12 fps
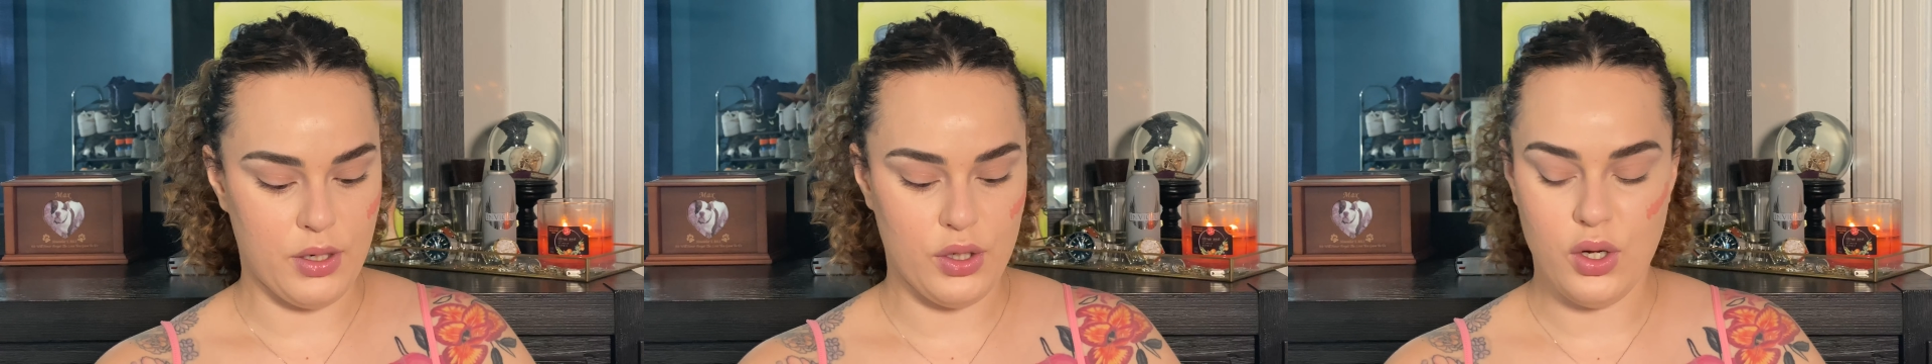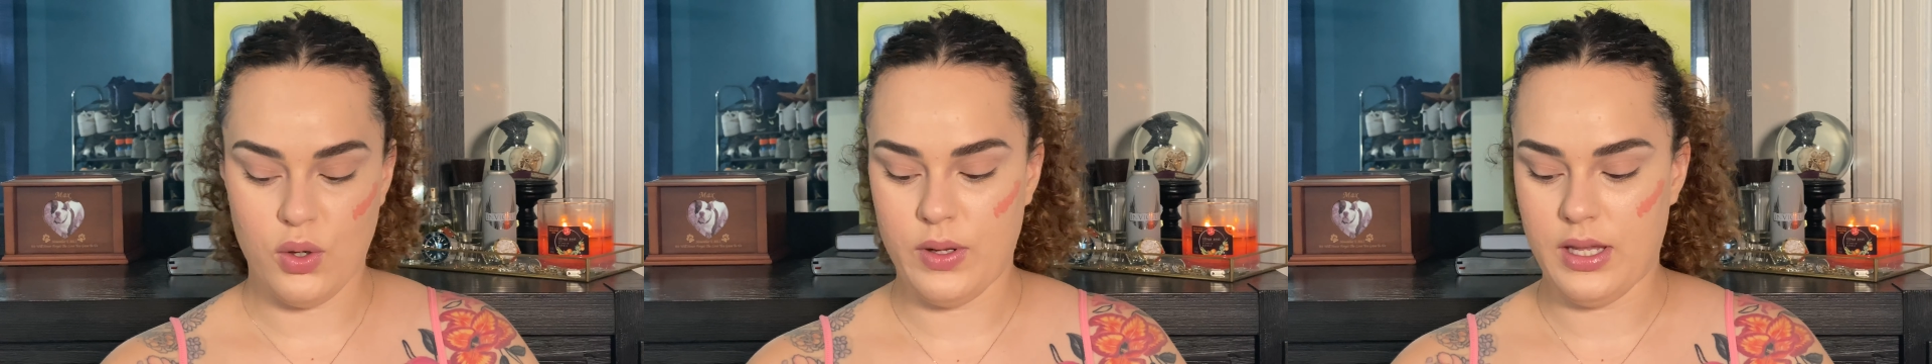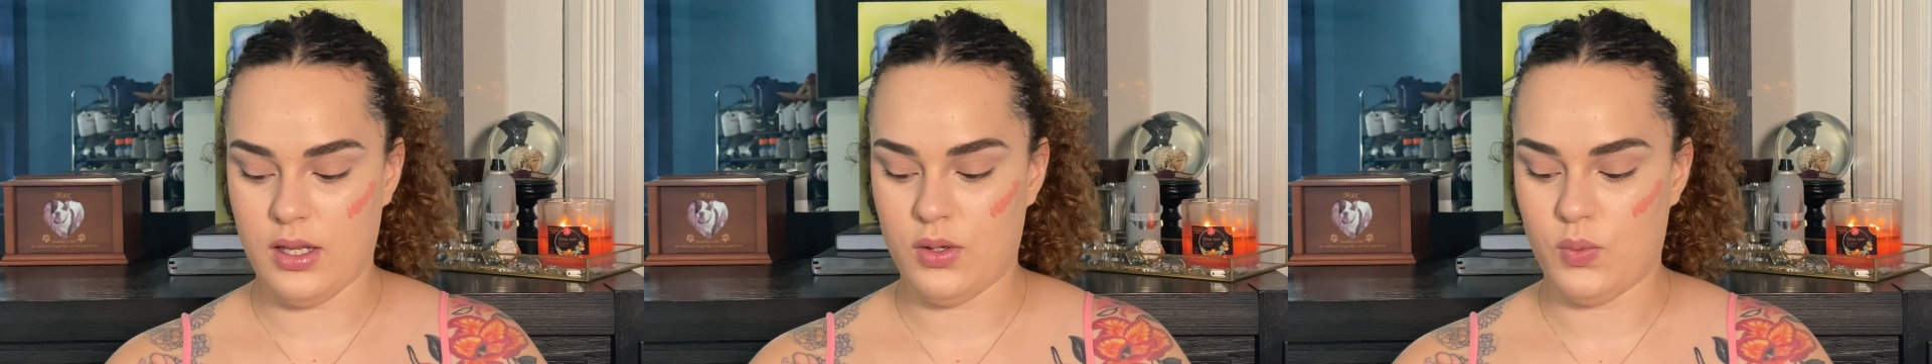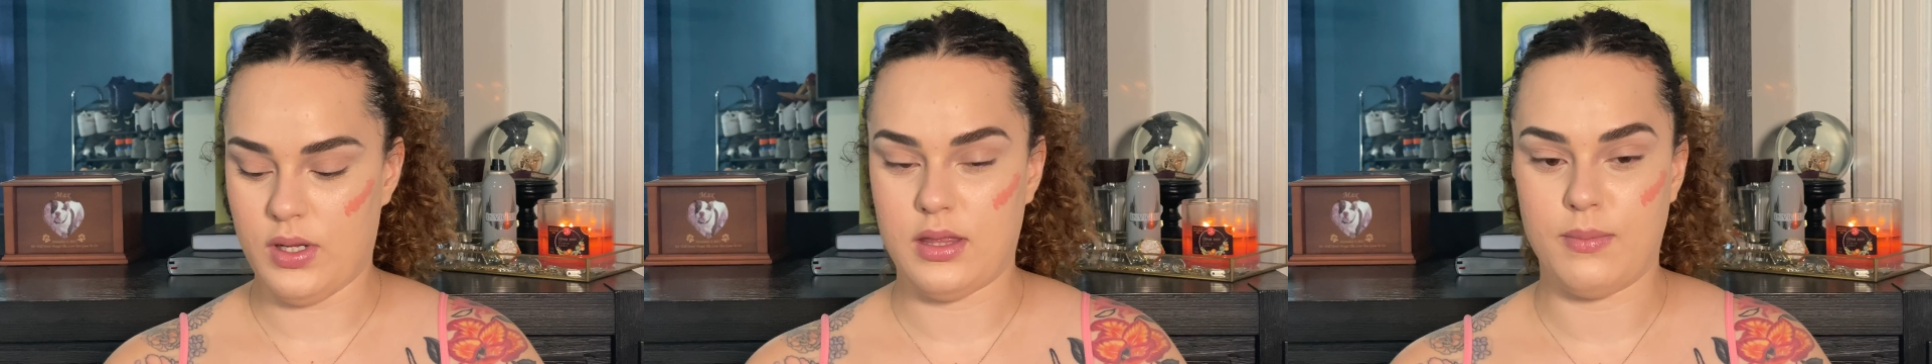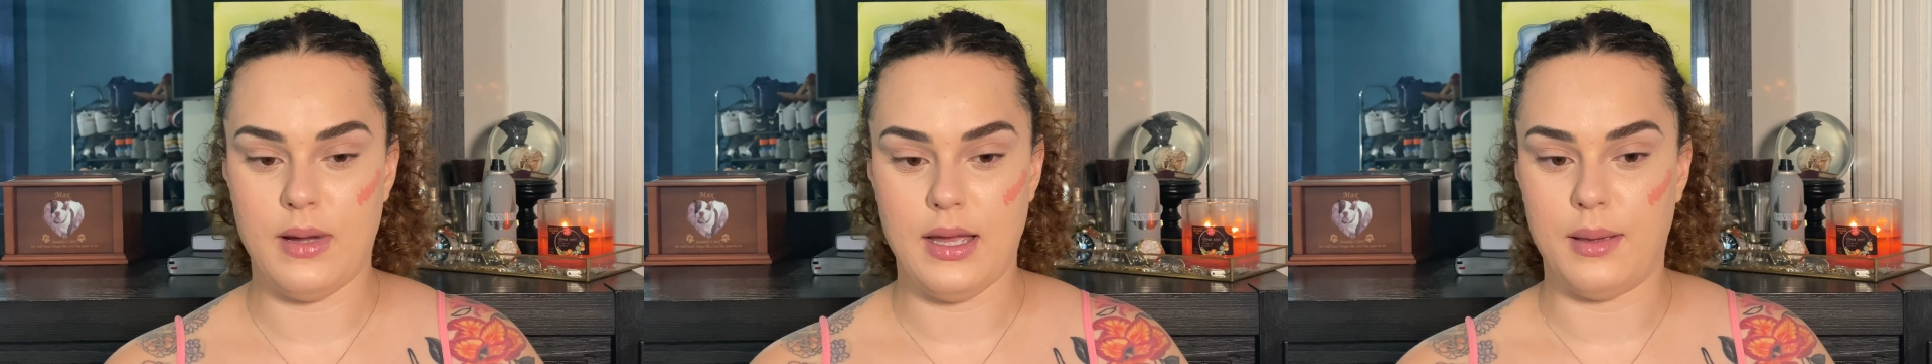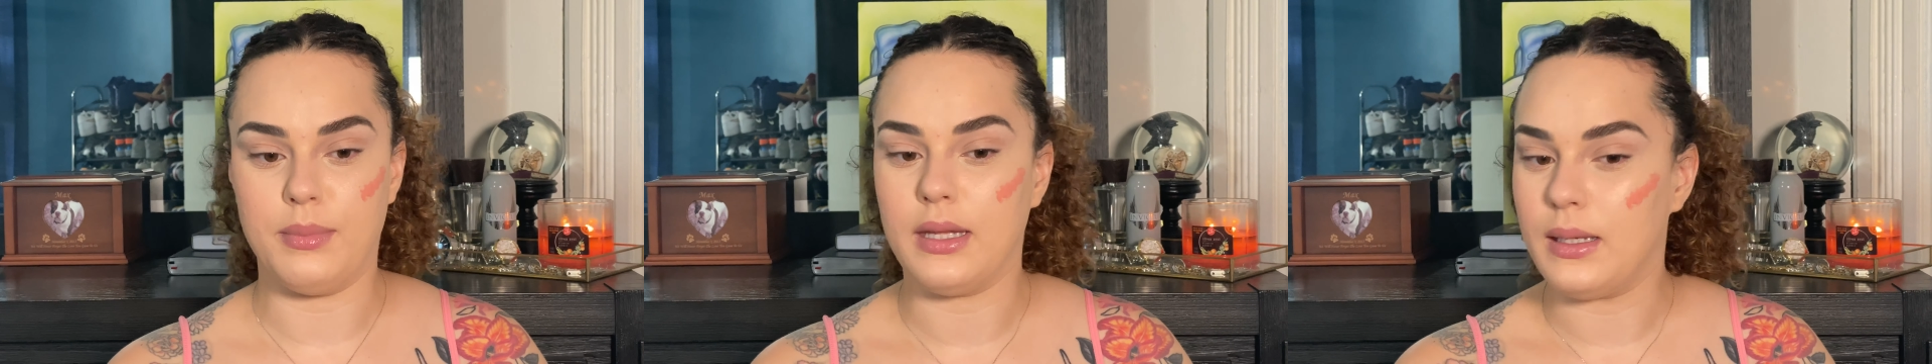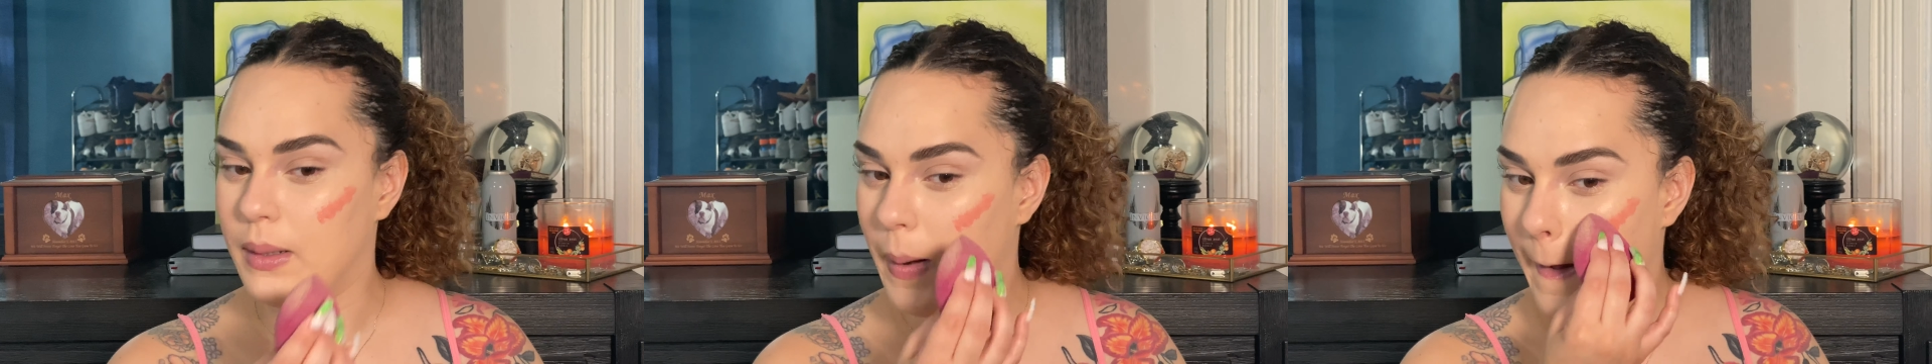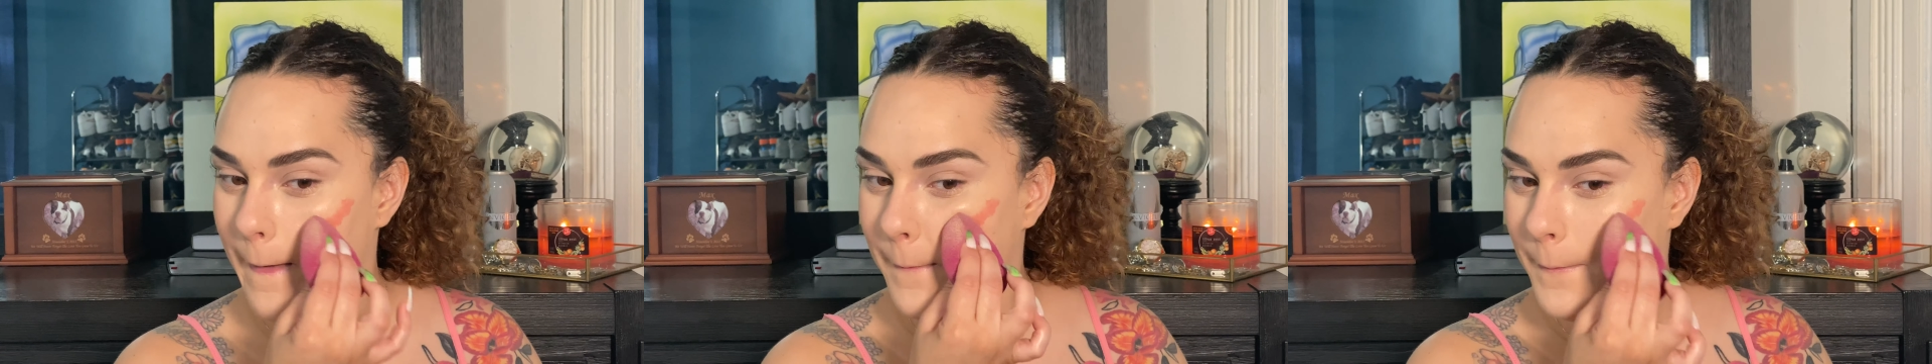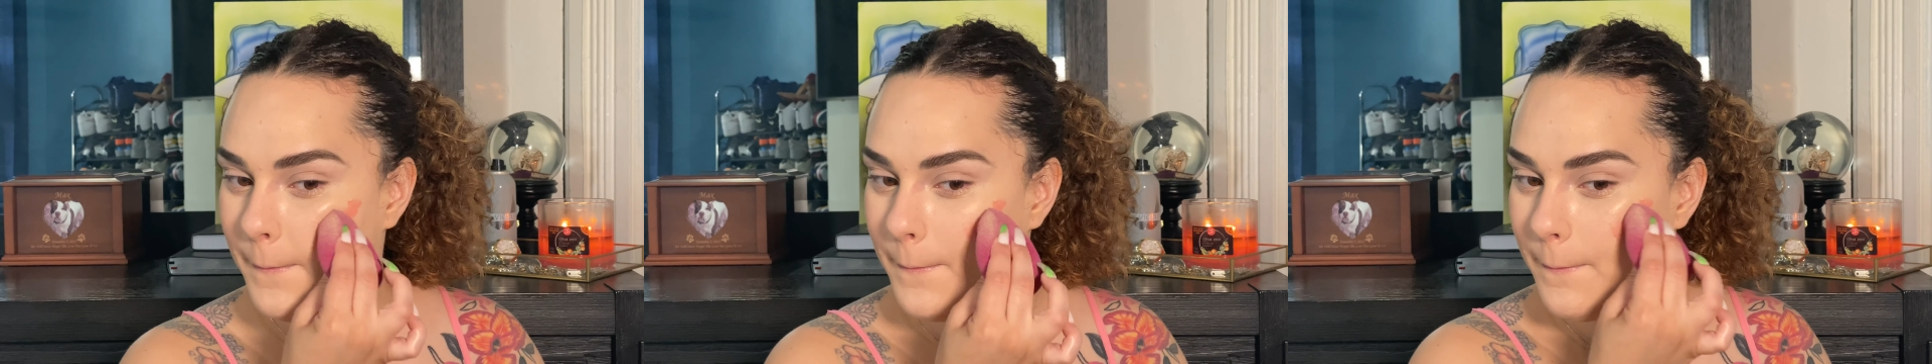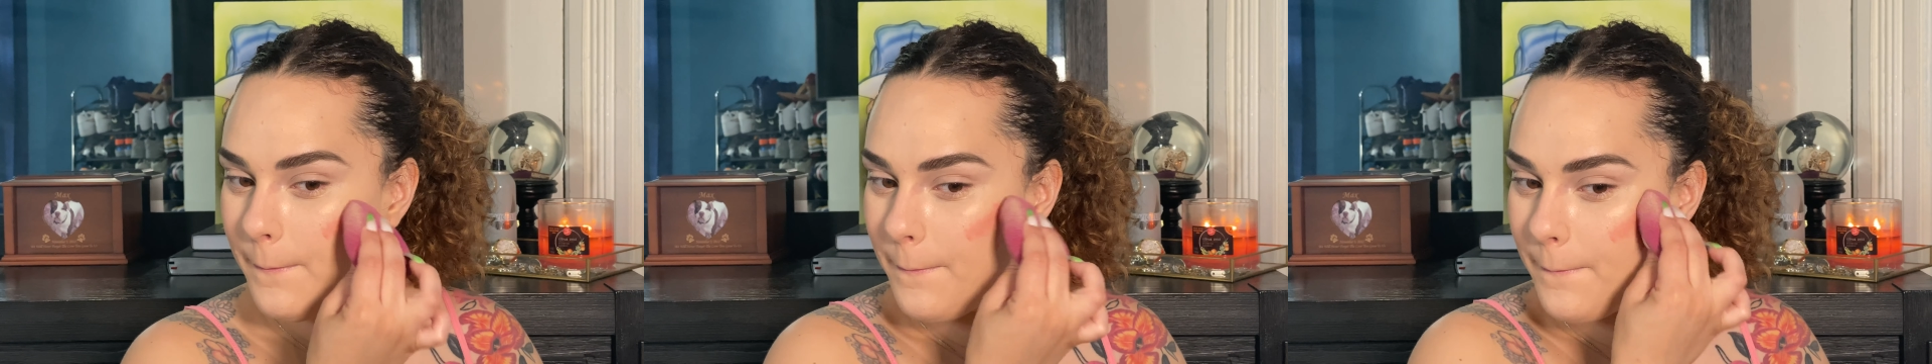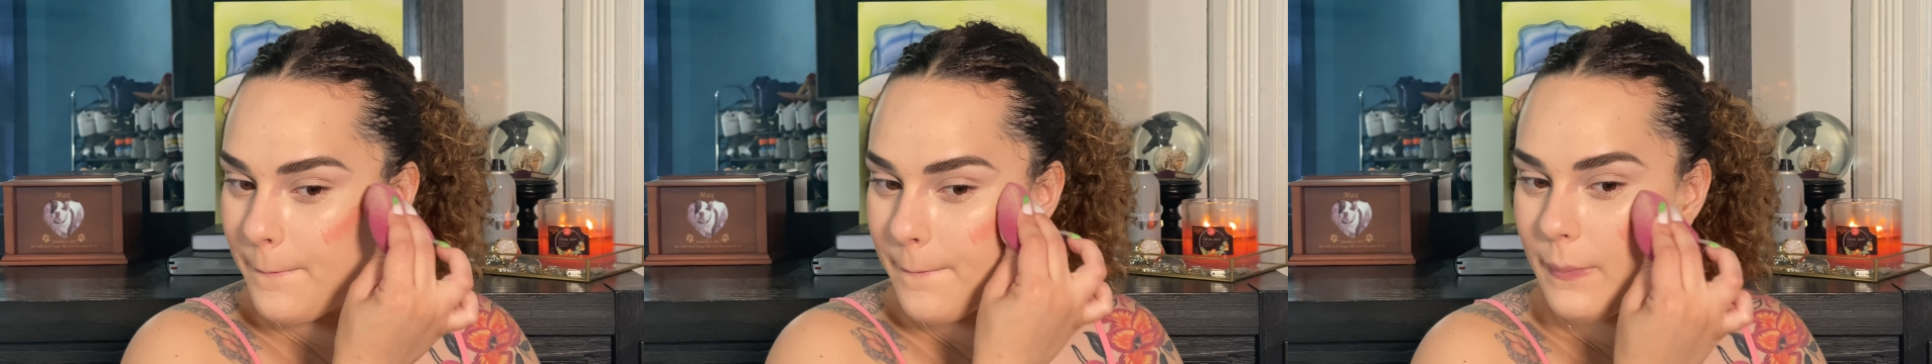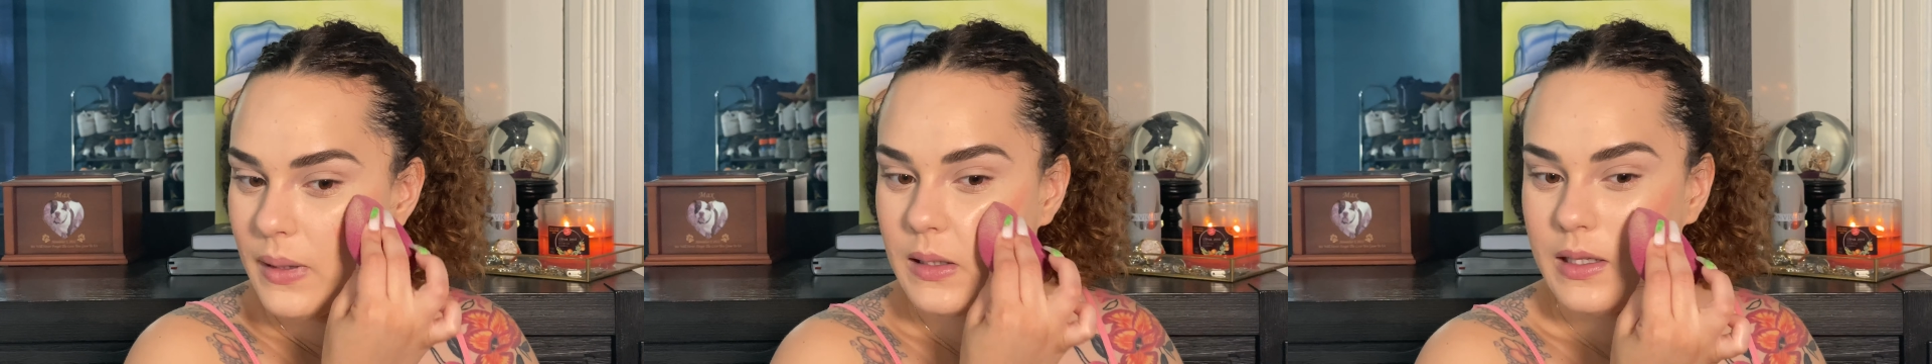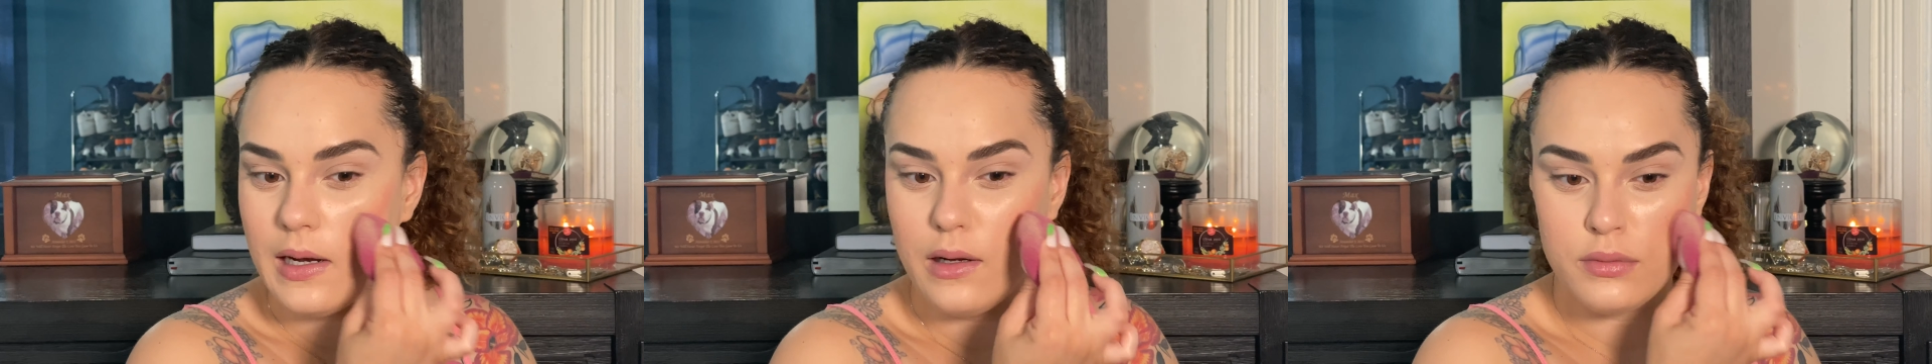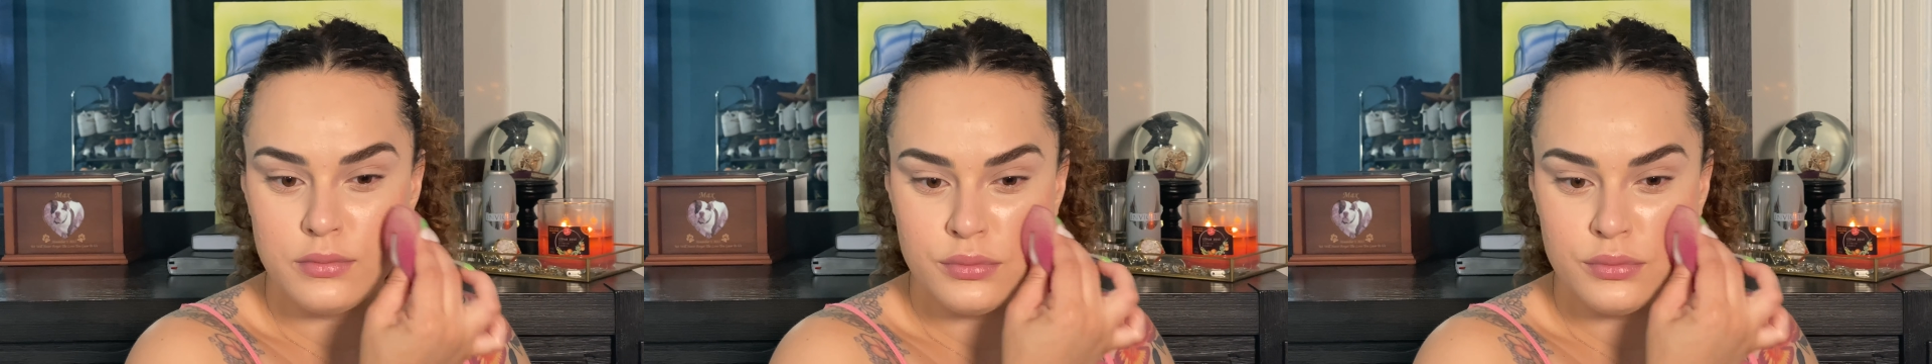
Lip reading: to go in with my blender and blend it out.